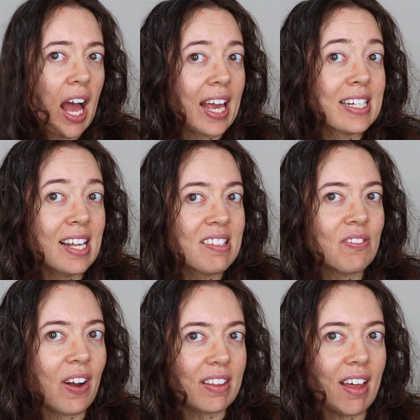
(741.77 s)

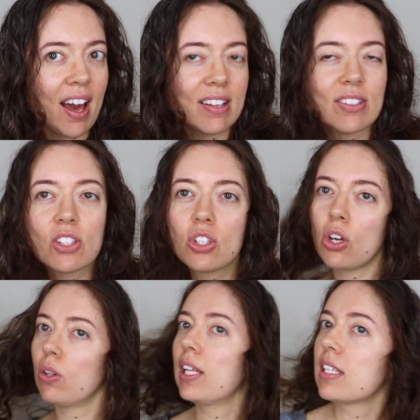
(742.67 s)
intensified that.
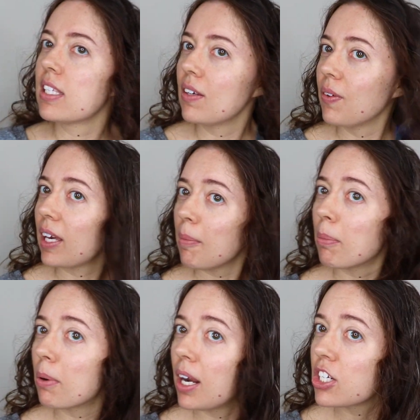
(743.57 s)
So let's see if we can
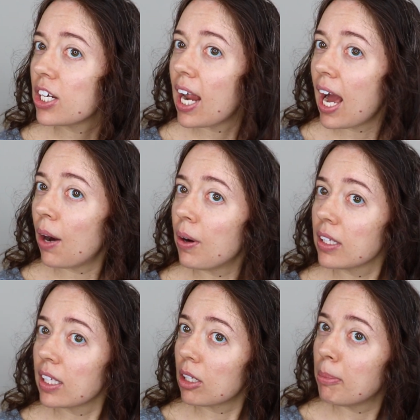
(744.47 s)
brush it out a
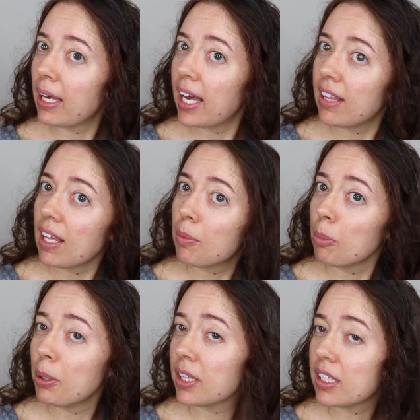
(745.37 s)
little bit, and then we'll
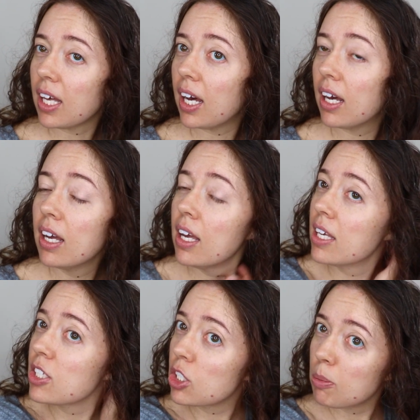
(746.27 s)
put the
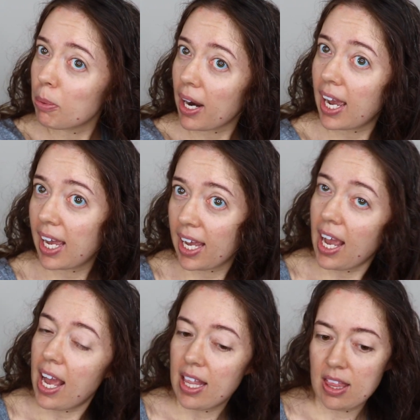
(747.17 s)
spray
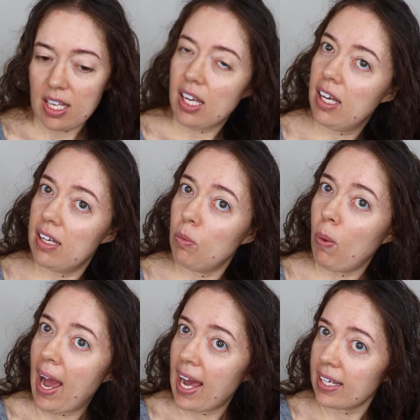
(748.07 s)
and the
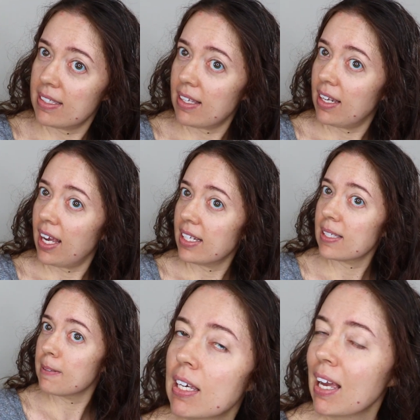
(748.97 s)
wax in
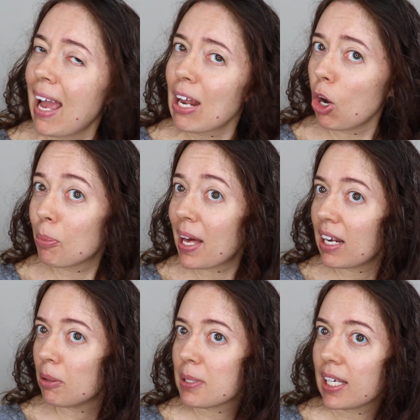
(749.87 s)
it and hope that
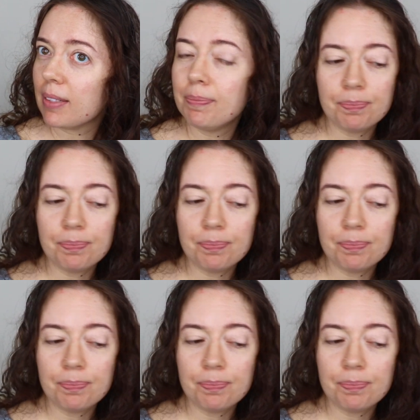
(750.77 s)
helps it.